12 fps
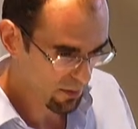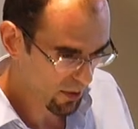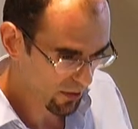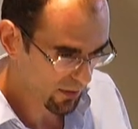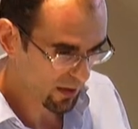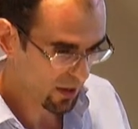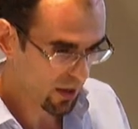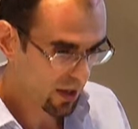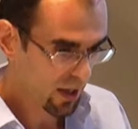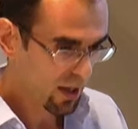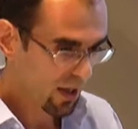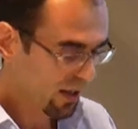about the
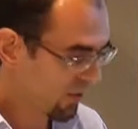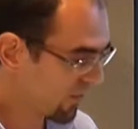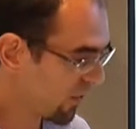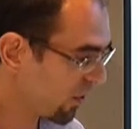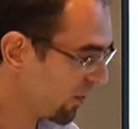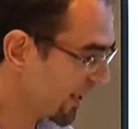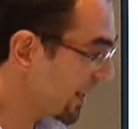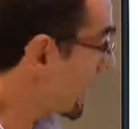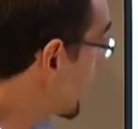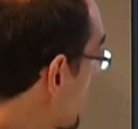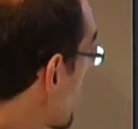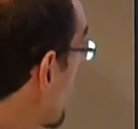following years,